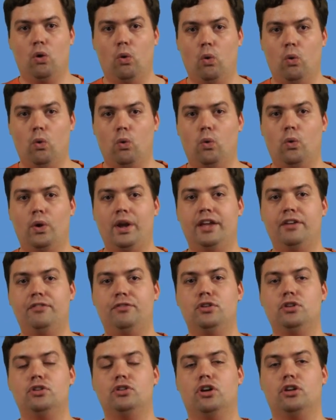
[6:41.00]
or
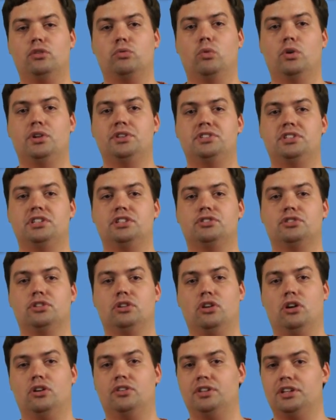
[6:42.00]
if you're not wanting to
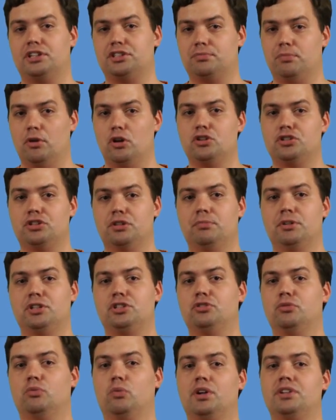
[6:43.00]
lock the exposure
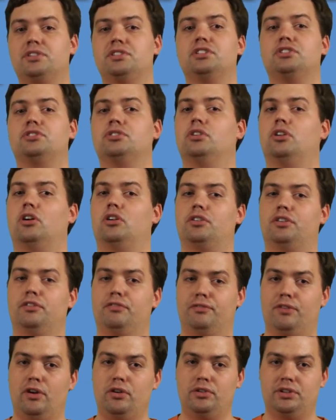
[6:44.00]
but you're wanting to lock the
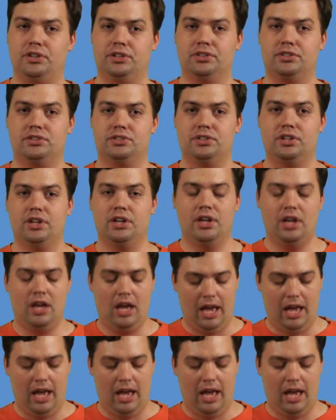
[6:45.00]
focus,